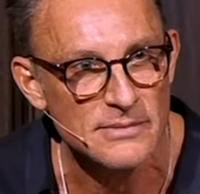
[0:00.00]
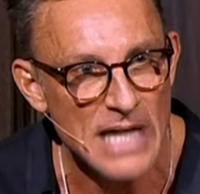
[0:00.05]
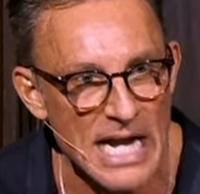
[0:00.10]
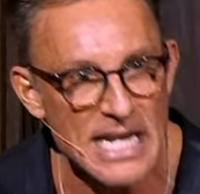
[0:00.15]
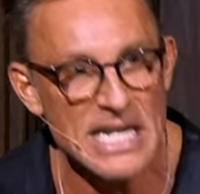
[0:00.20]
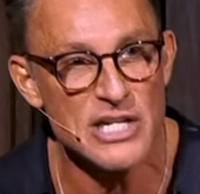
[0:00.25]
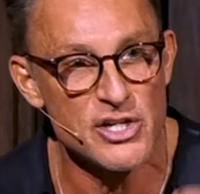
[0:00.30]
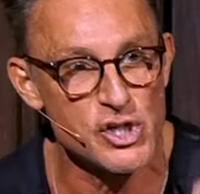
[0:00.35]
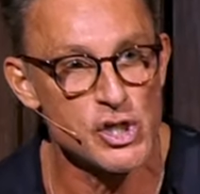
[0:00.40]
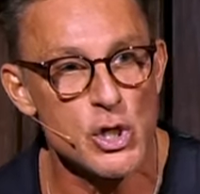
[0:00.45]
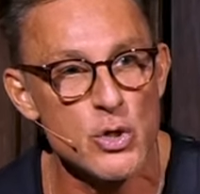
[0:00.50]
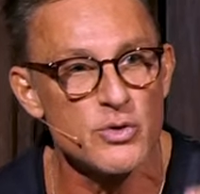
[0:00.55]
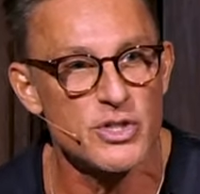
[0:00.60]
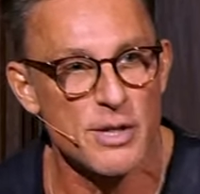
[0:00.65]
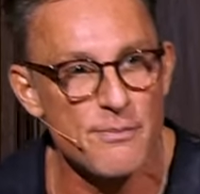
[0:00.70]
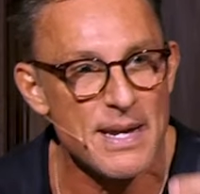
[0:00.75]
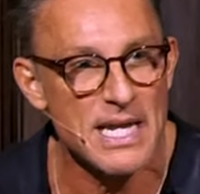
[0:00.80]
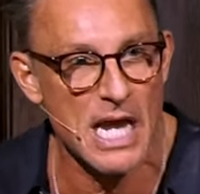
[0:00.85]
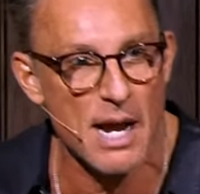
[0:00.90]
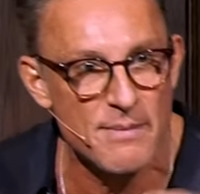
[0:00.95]
I need you
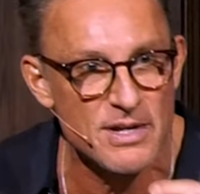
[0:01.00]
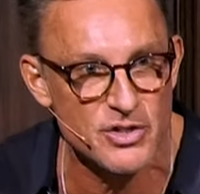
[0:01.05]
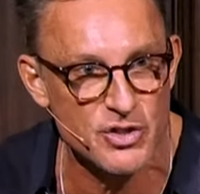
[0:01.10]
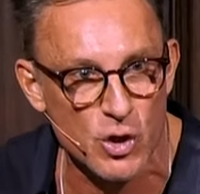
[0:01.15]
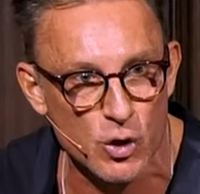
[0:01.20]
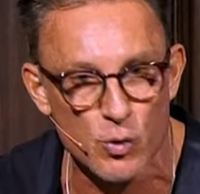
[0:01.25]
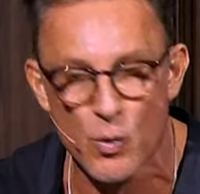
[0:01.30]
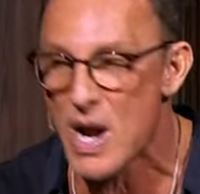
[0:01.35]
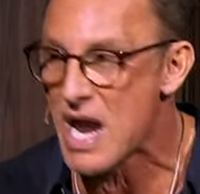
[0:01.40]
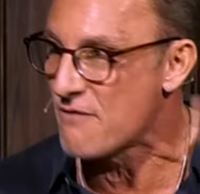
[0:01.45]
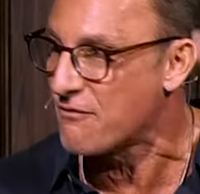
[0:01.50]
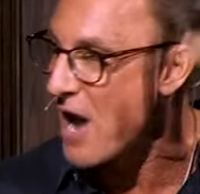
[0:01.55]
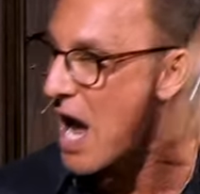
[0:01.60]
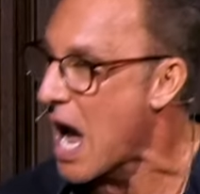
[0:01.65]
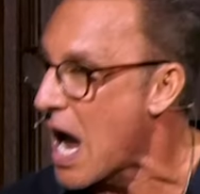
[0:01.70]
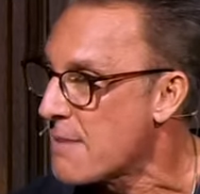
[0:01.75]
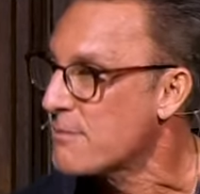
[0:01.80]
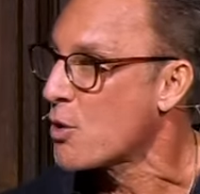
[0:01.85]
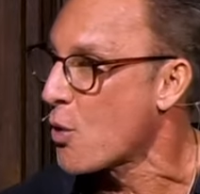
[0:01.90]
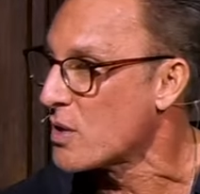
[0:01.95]
to become a certain way if
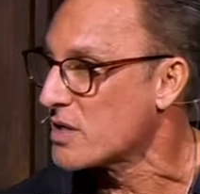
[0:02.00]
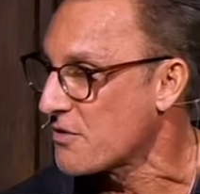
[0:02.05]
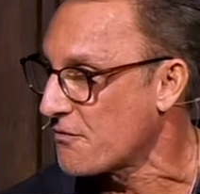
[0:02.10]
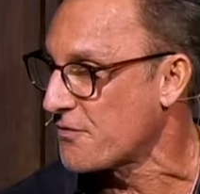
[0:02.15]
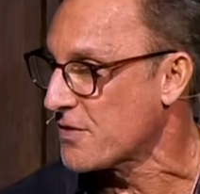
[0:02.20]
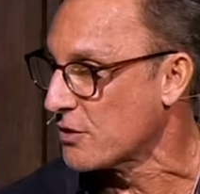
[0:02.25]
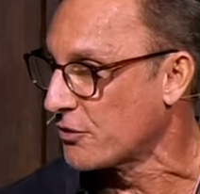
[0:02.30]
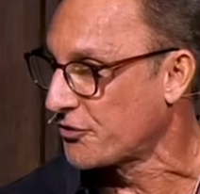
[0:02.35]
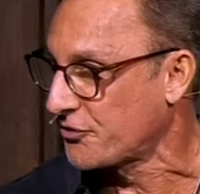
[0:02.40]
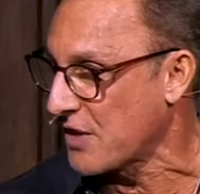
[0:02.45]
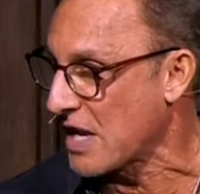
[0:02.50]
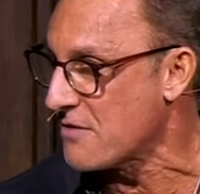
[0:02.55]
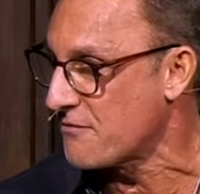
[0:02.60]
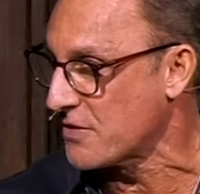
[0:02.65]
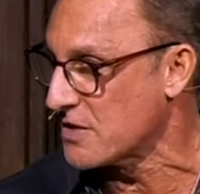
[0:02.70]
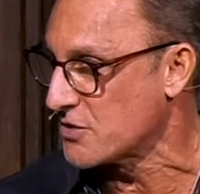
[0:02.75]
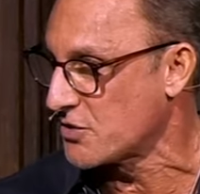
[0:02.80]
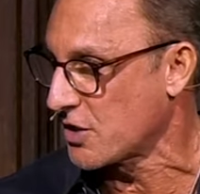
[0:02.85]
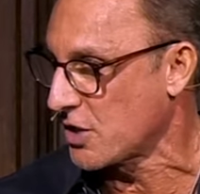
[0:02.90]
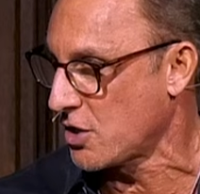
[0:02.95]
I'm going to feel safe
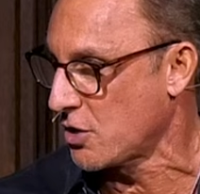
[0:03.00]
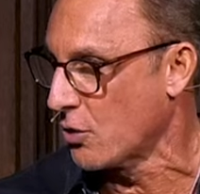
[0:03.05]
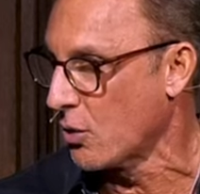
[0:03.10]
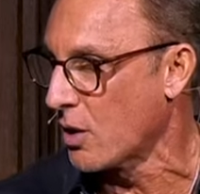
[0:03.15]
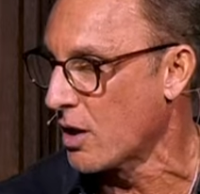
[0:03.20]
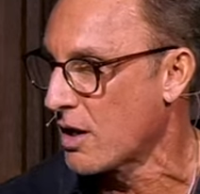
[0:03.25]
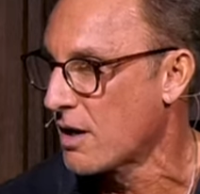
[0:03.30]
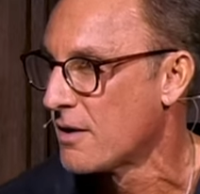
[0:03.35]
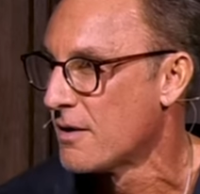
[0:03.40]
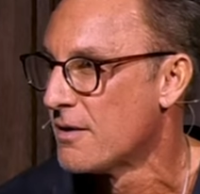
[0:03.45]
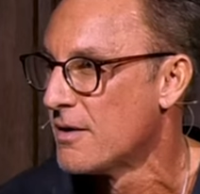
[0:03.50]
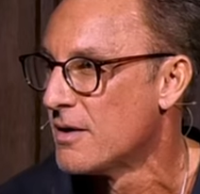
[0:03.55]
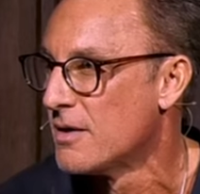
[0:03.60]
and secure.